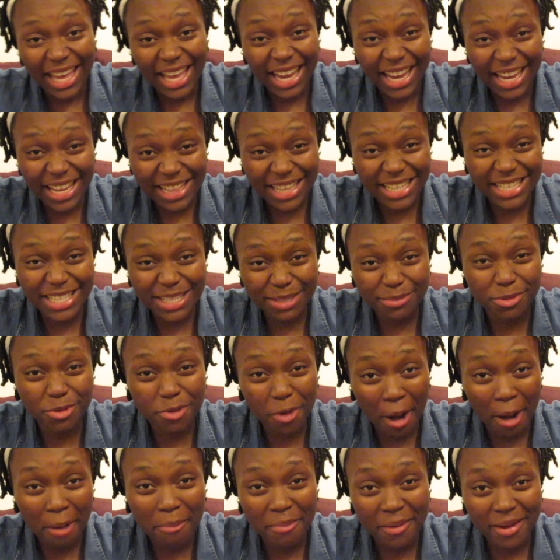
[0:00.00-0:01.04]
hit the
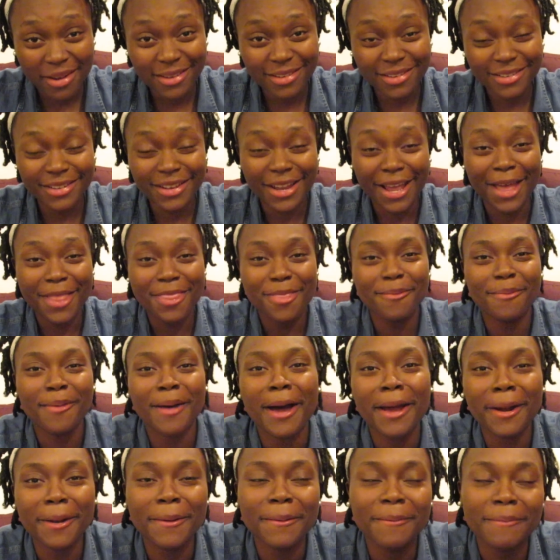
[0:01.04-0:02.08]
subscribe button at the
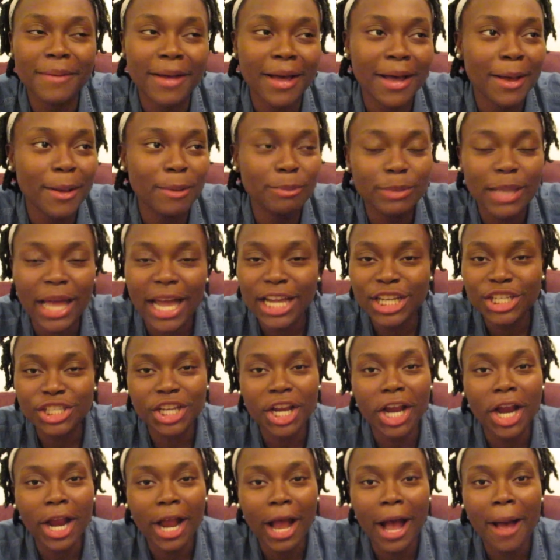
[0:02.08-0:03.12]
bottom. Like,
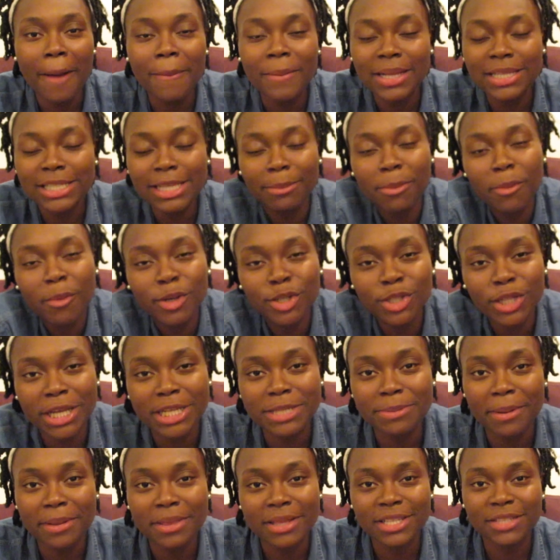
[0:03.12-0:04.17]
share, comment, tell me what you
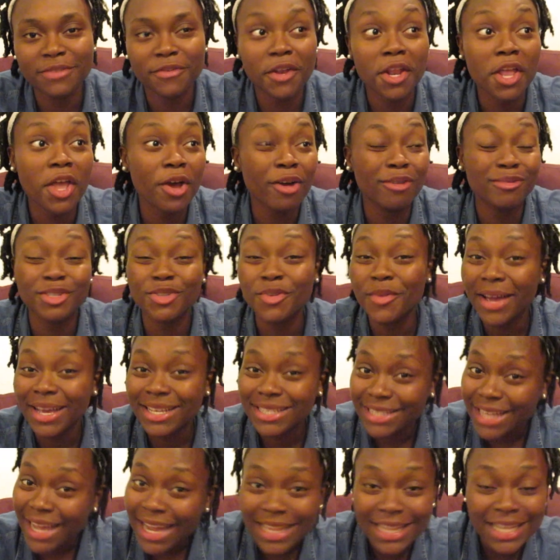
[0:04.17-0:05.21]
liked about this video. Do you
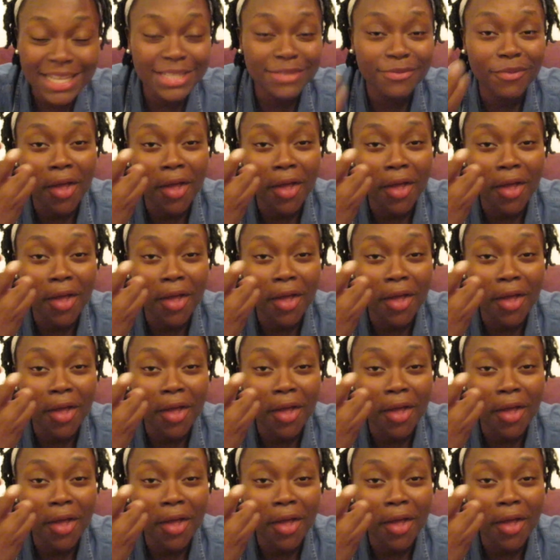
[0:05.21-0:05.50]
guys like these